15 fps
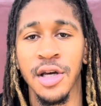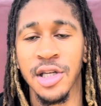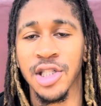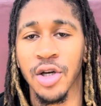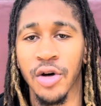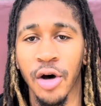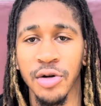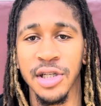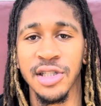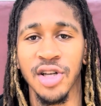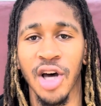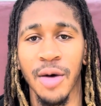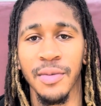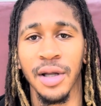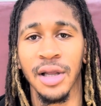So OT
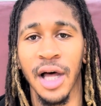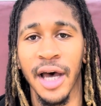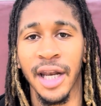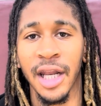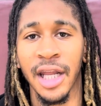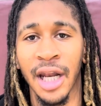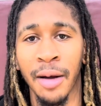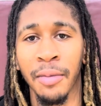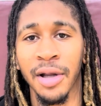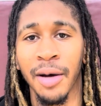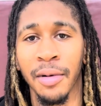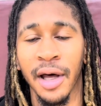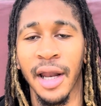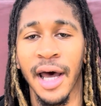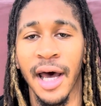taught me a lot, and
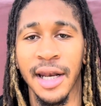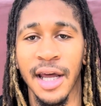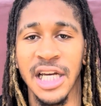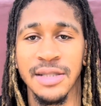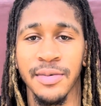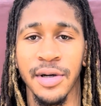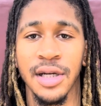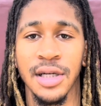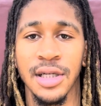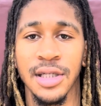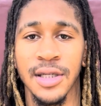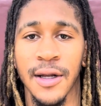I'm glad I had that experience.